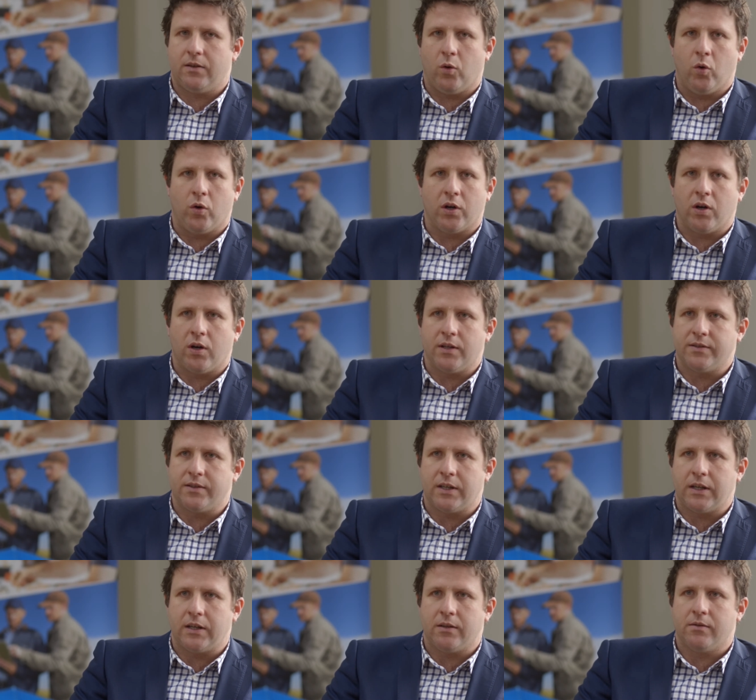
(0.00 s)

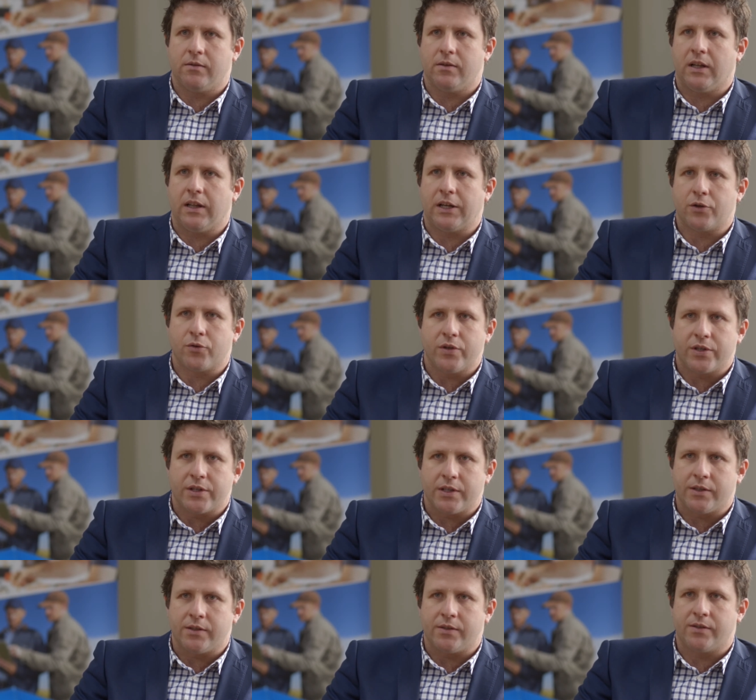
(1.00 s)
organising
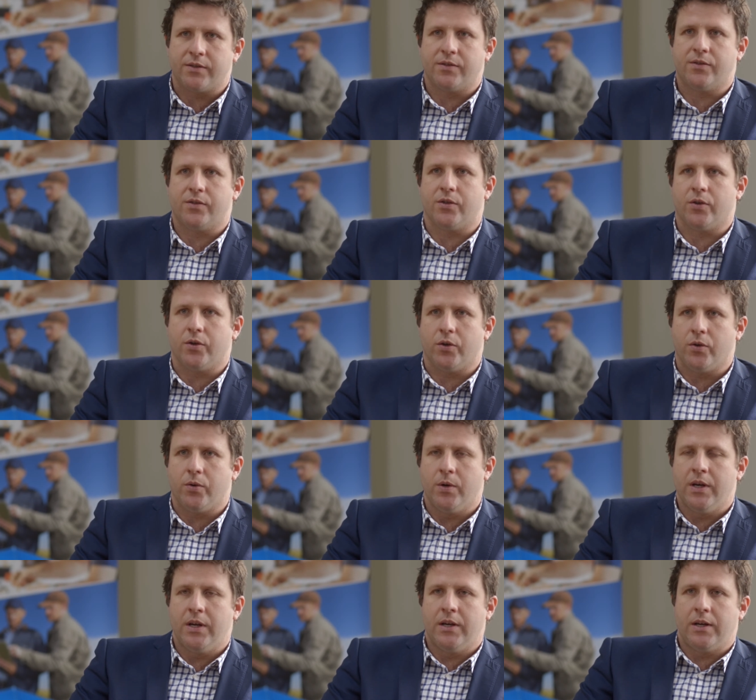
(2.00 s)
electricians to
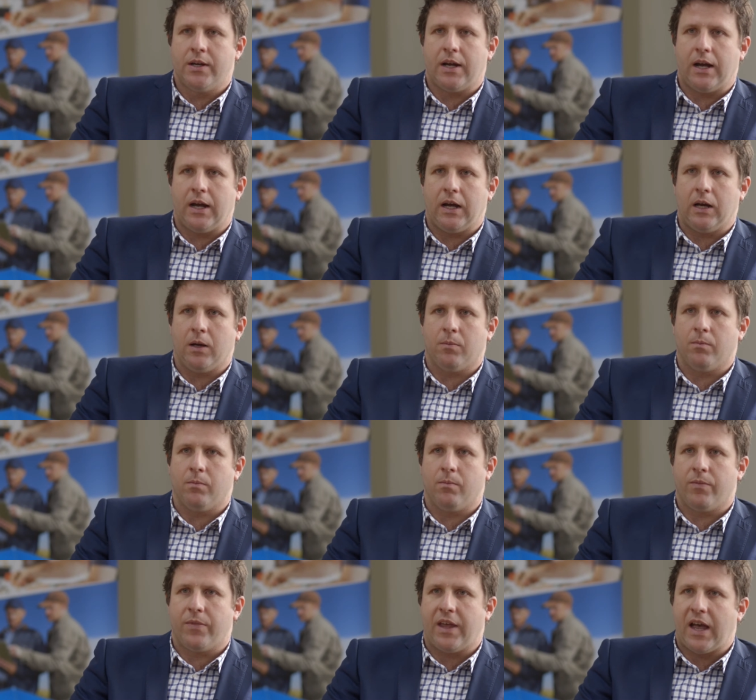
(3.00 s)

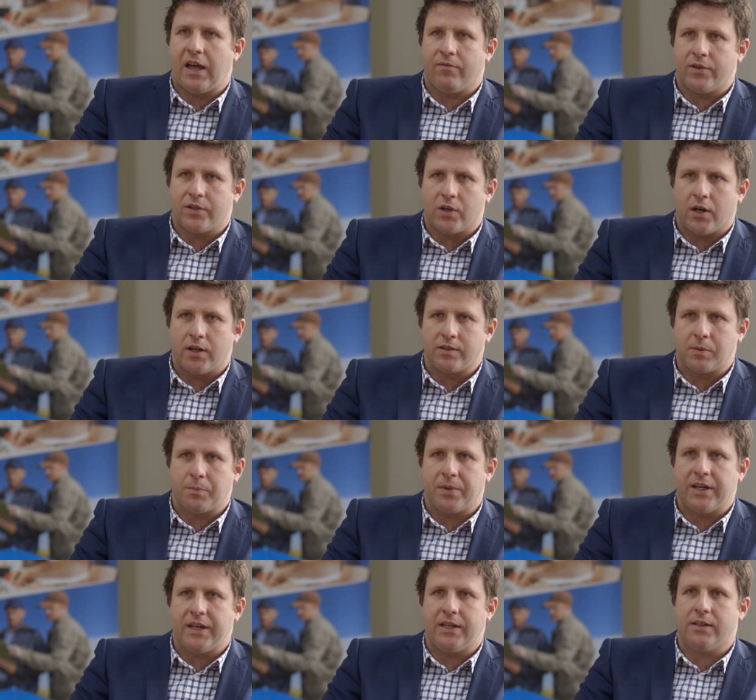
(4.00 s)
the advertising
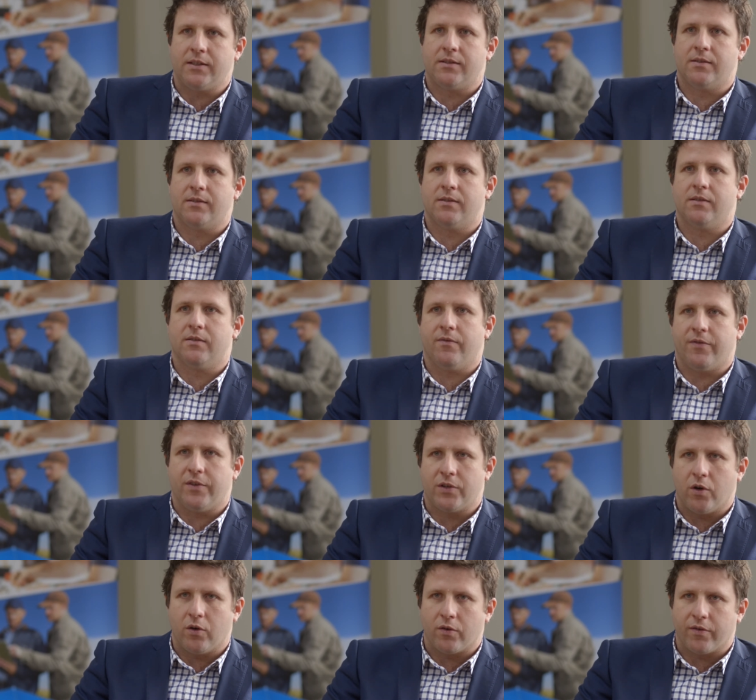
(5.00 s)
piece,
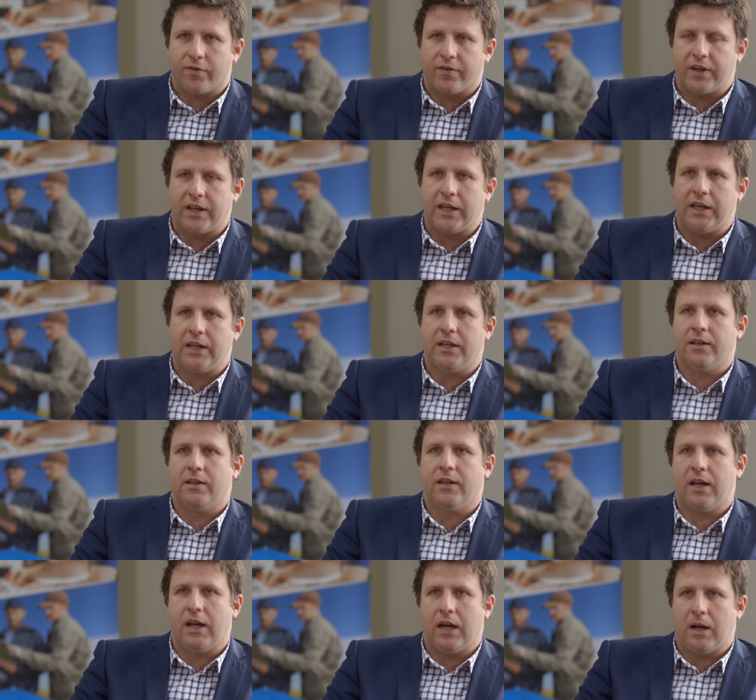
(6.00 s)
photography,
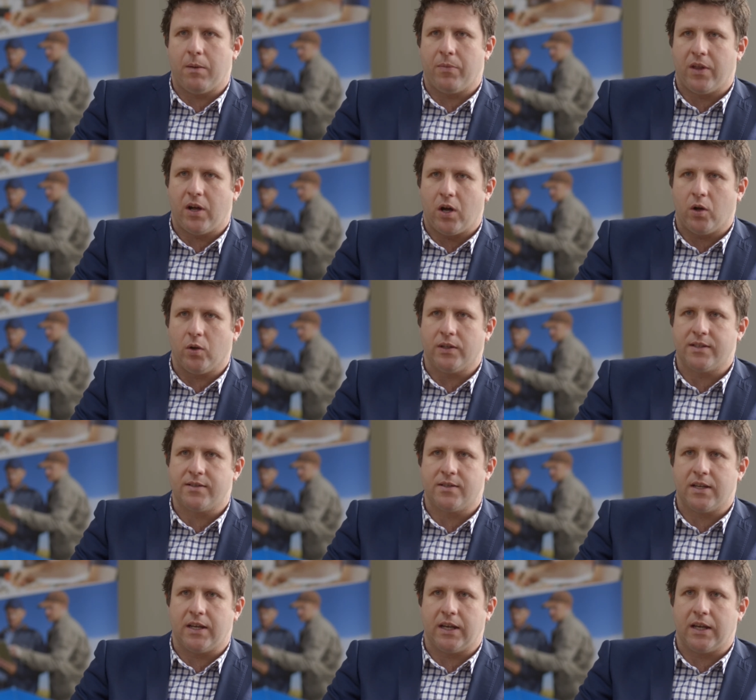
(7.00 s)
the whole
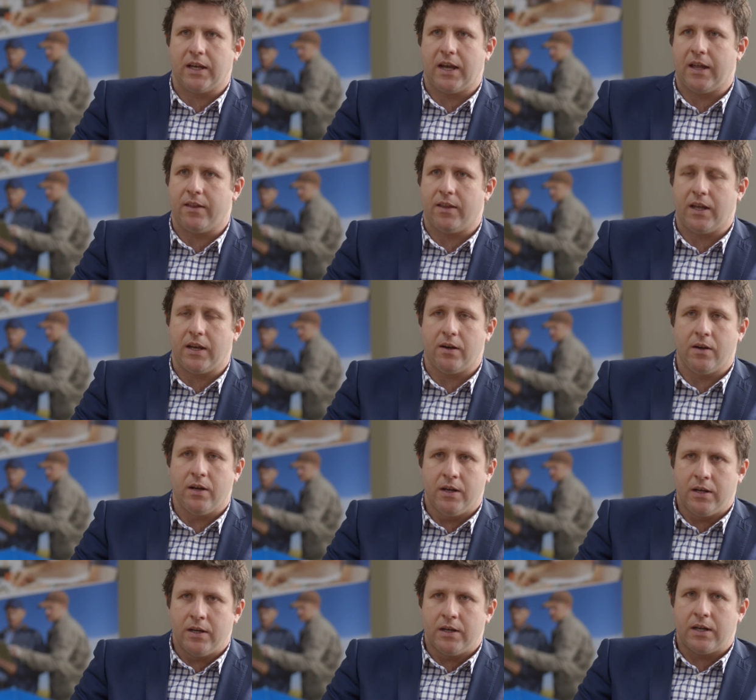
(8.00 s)
listing, and then
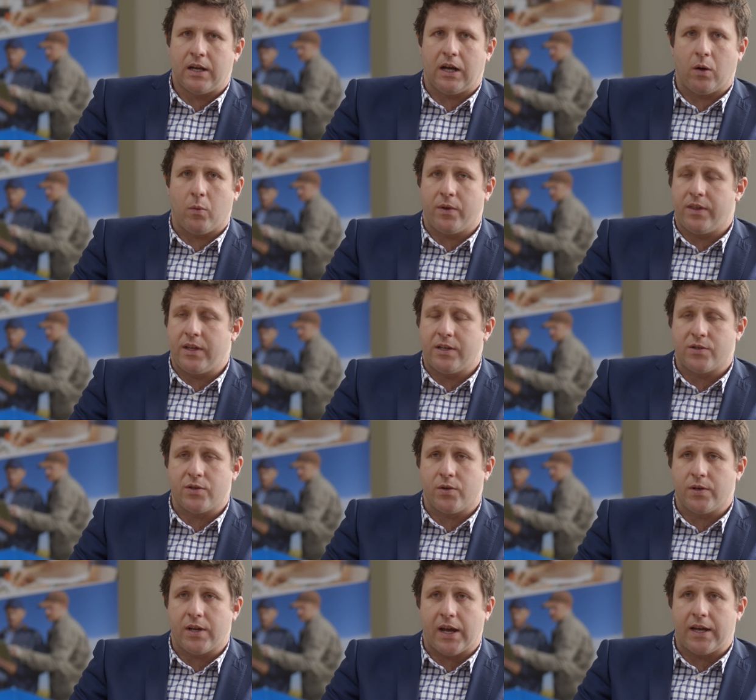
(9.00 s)
within
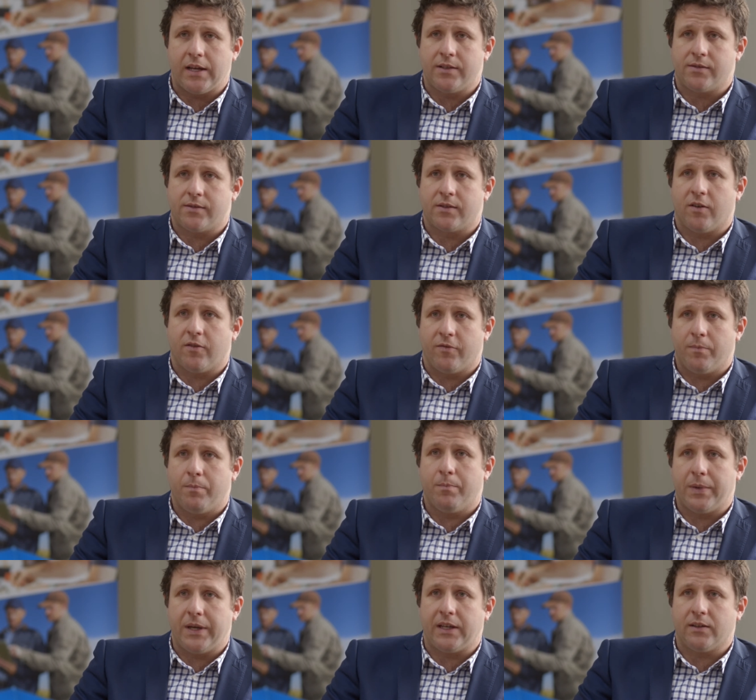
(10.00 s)
2 days of
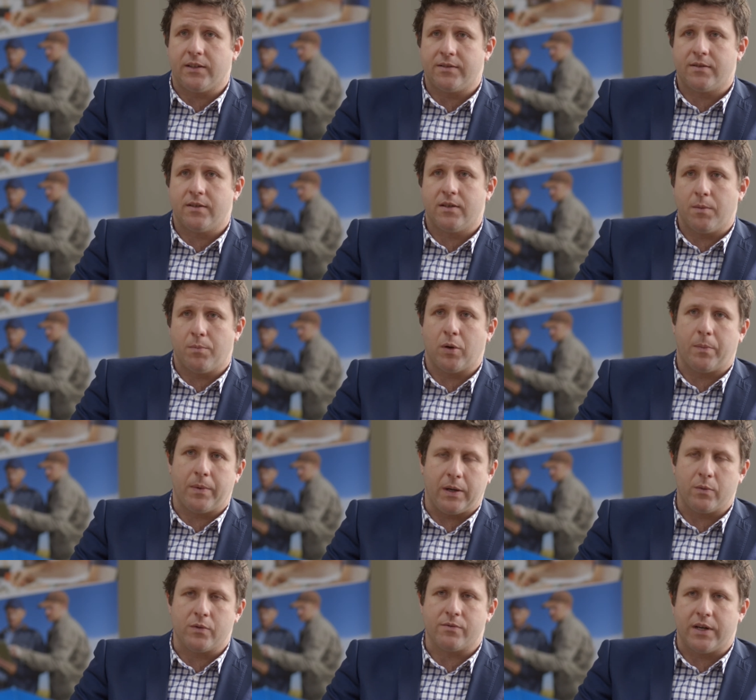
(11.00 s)
being listed, the
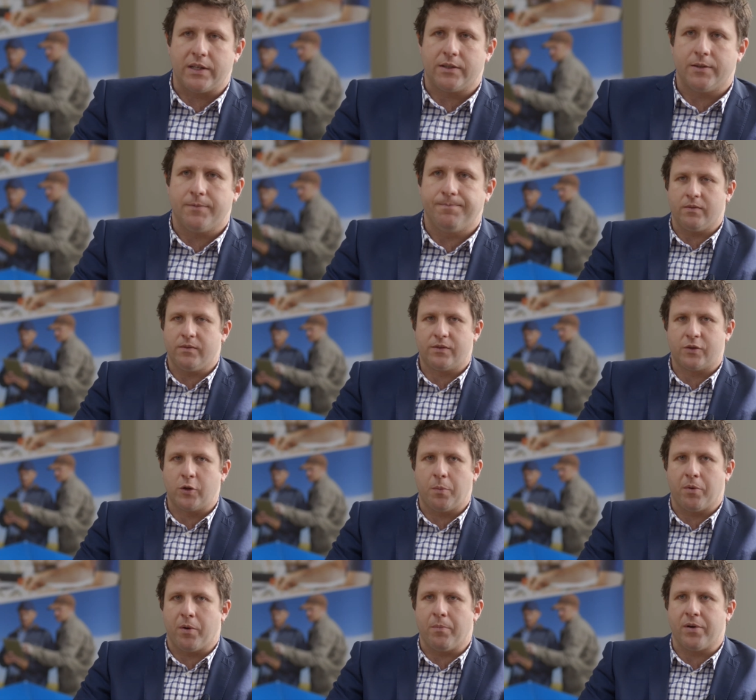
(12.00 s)
property was rented.
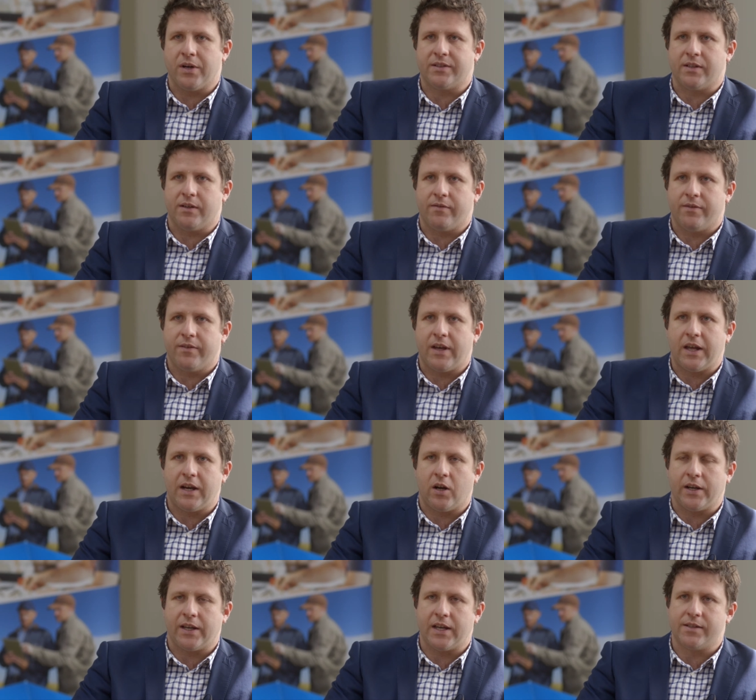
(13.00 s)
Super impressive,
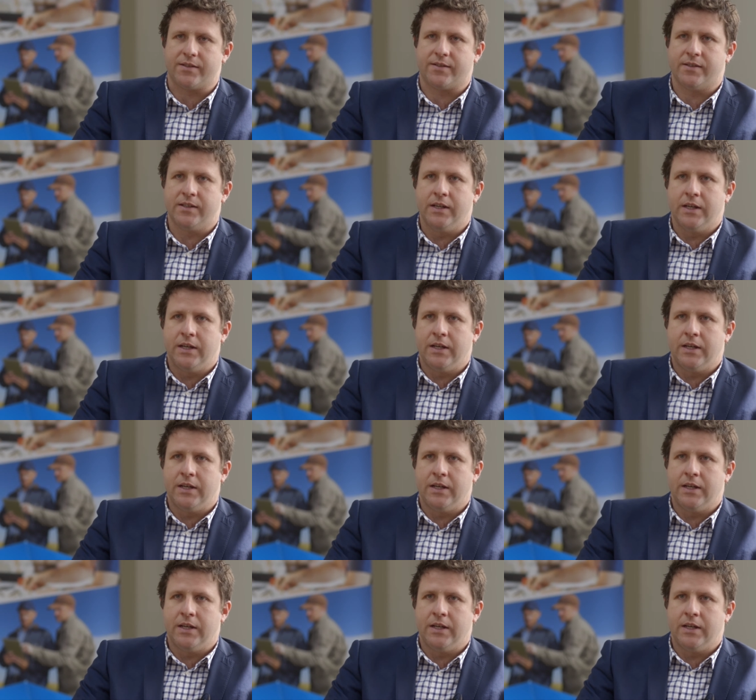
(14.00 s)
and I guess